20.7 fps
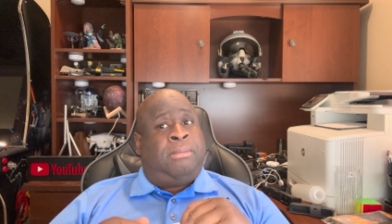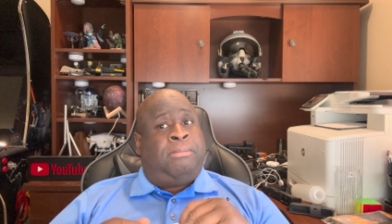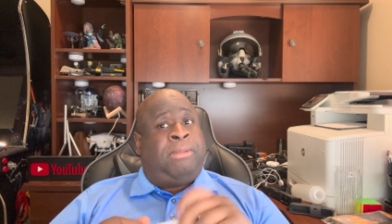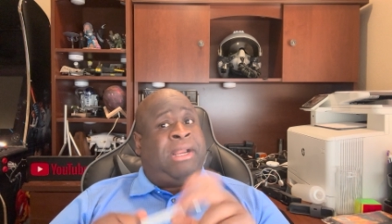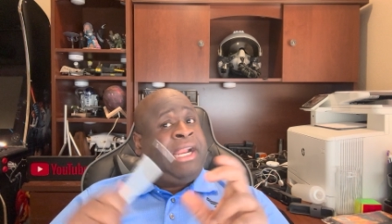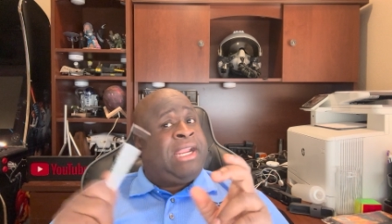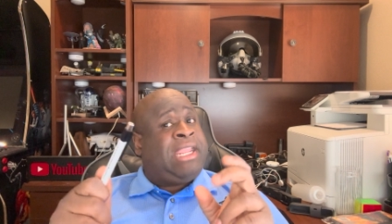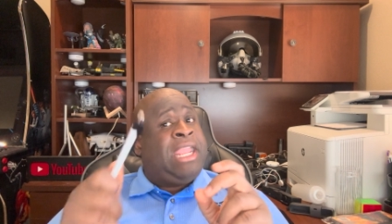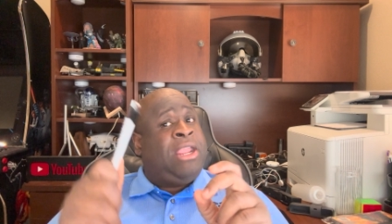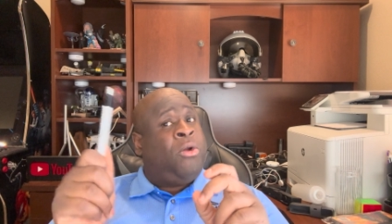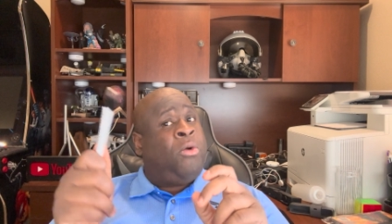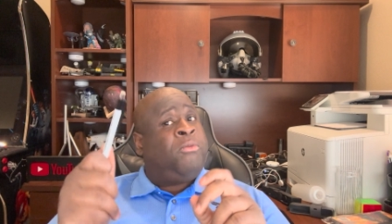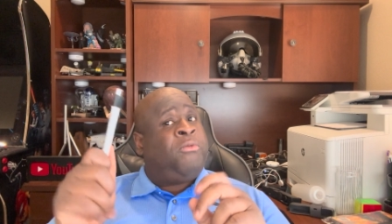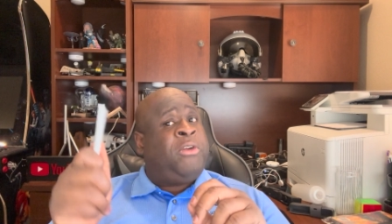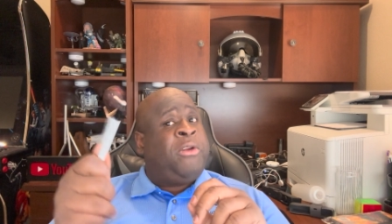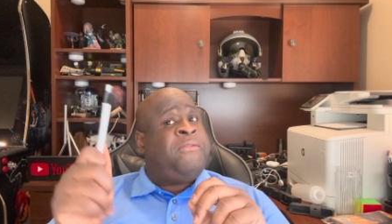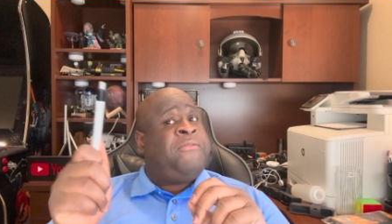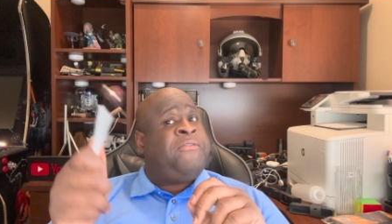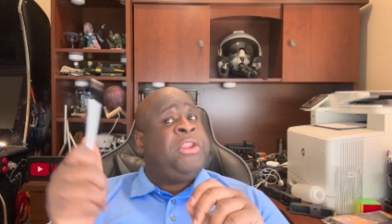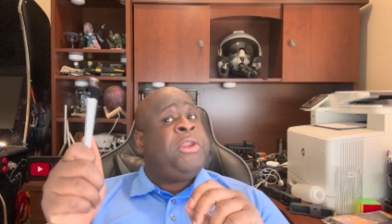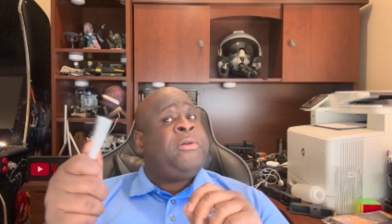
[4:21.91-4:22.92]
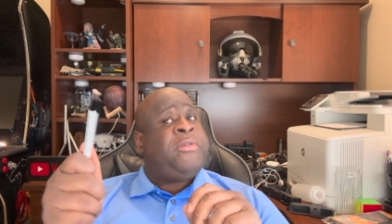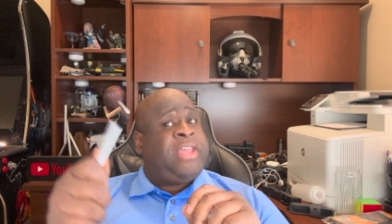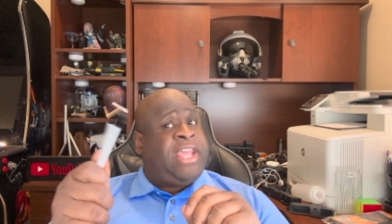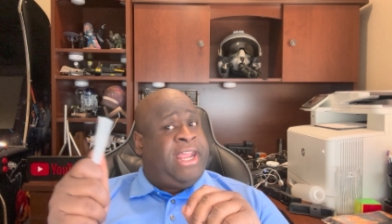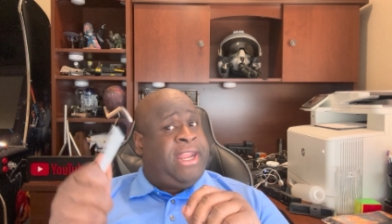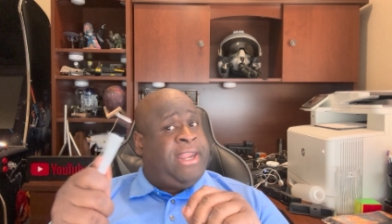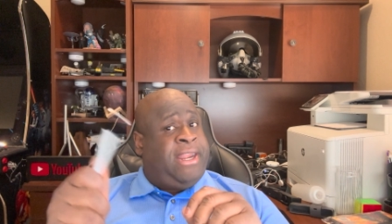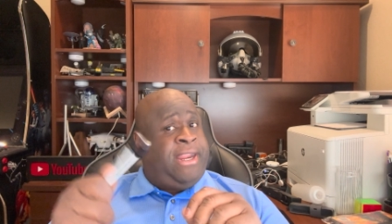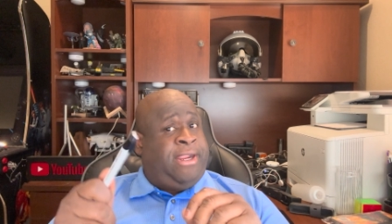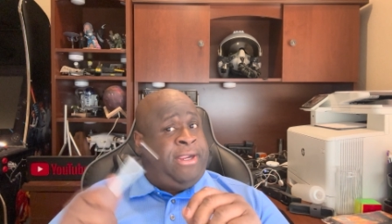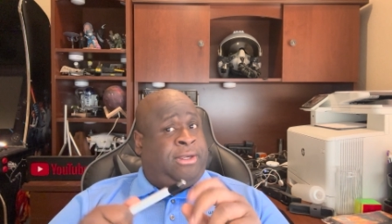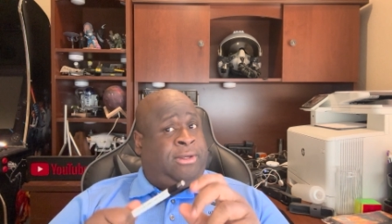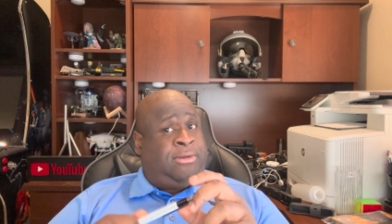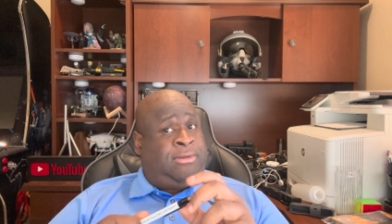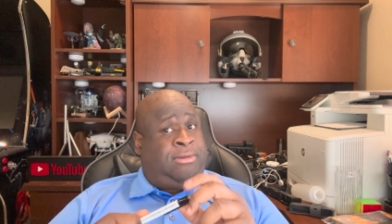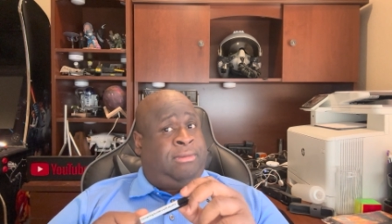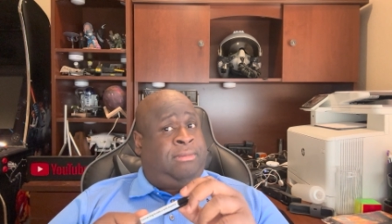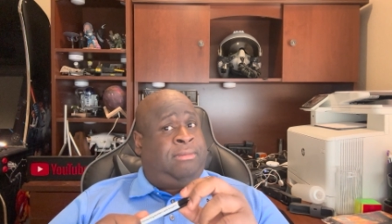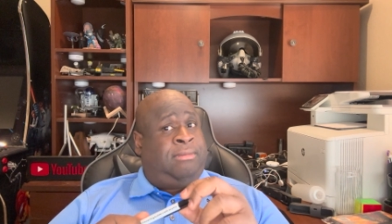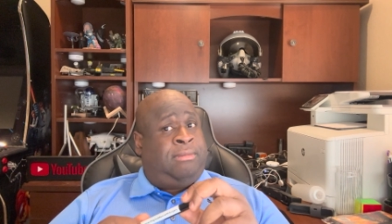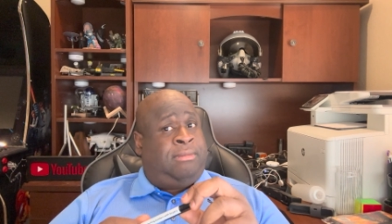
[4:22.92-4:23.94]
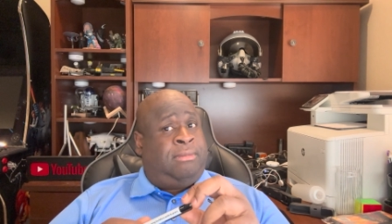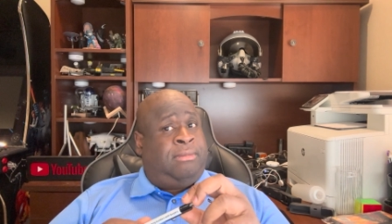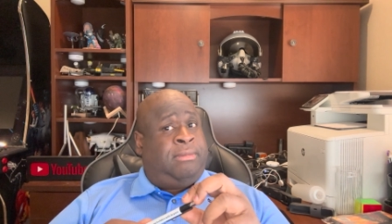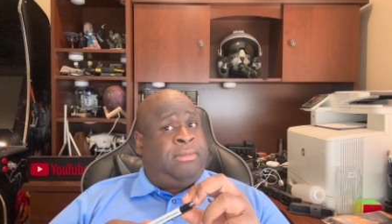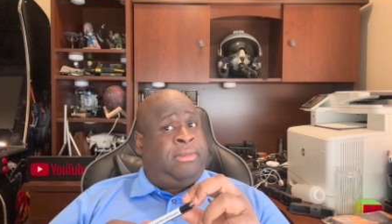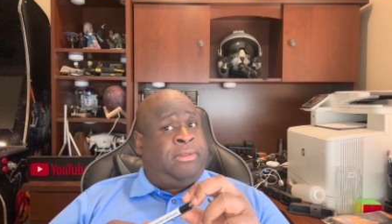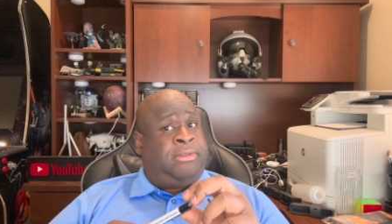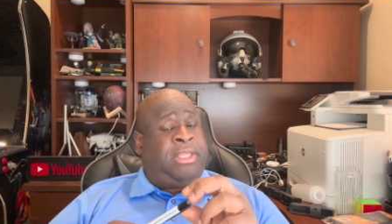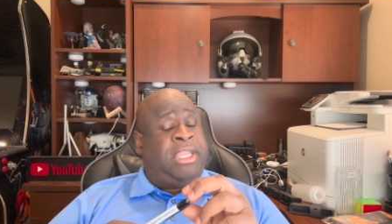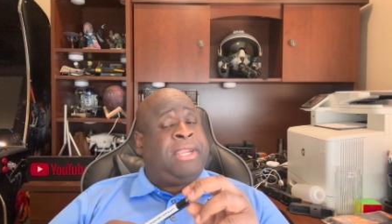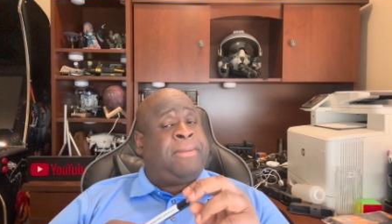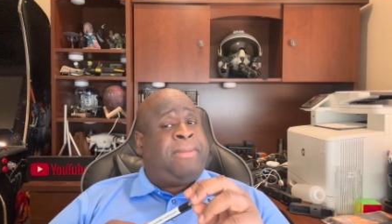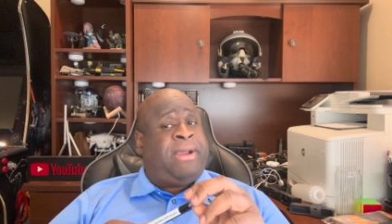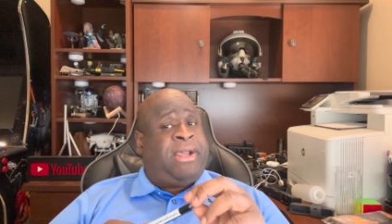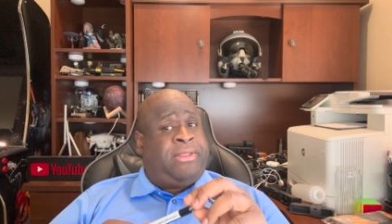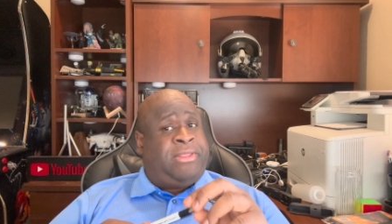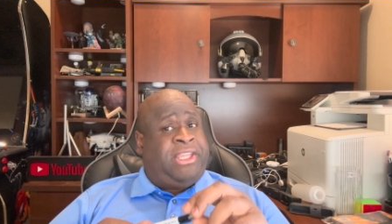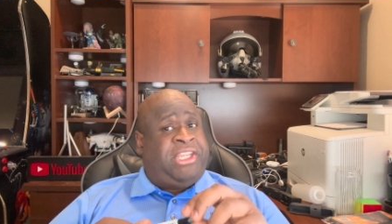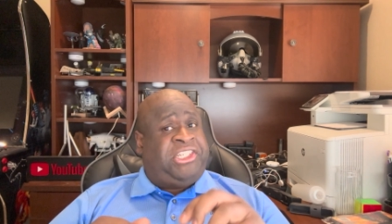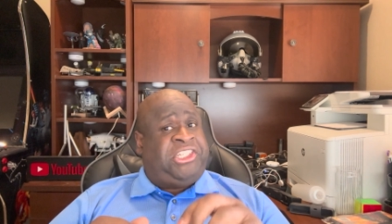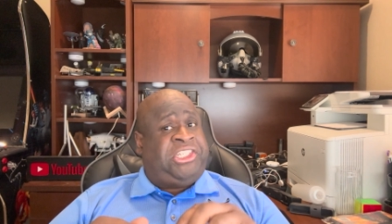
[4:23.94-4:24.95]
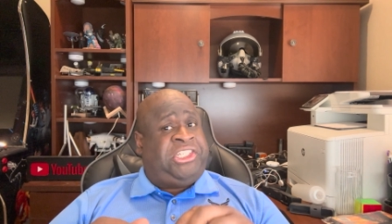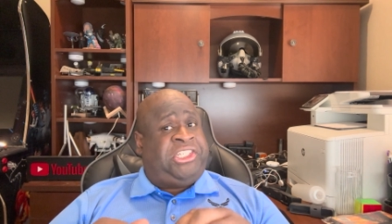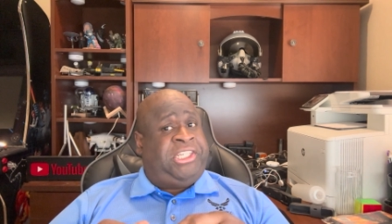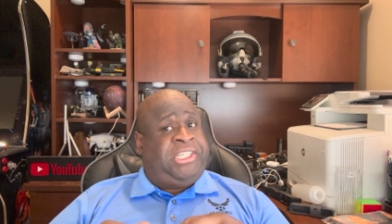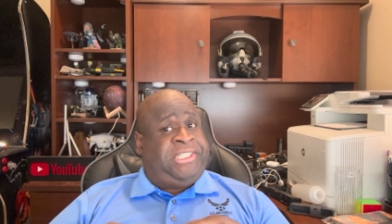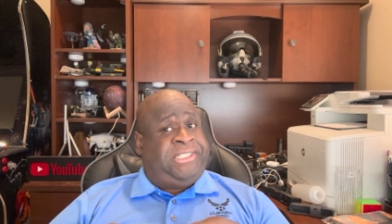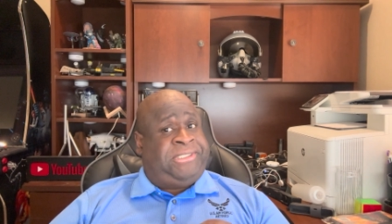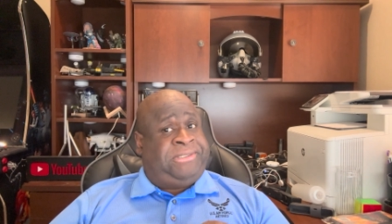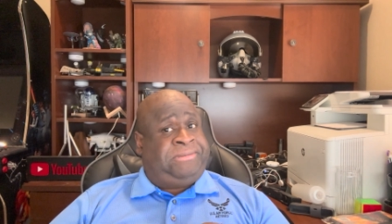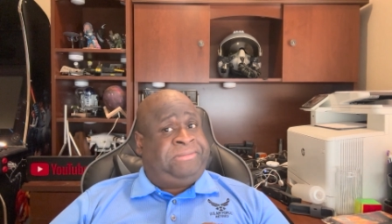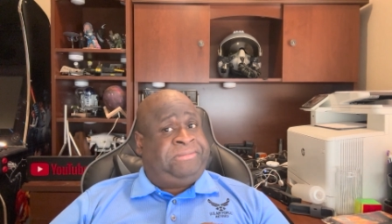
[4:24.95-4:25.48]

But I can't review that now. Think about that shit.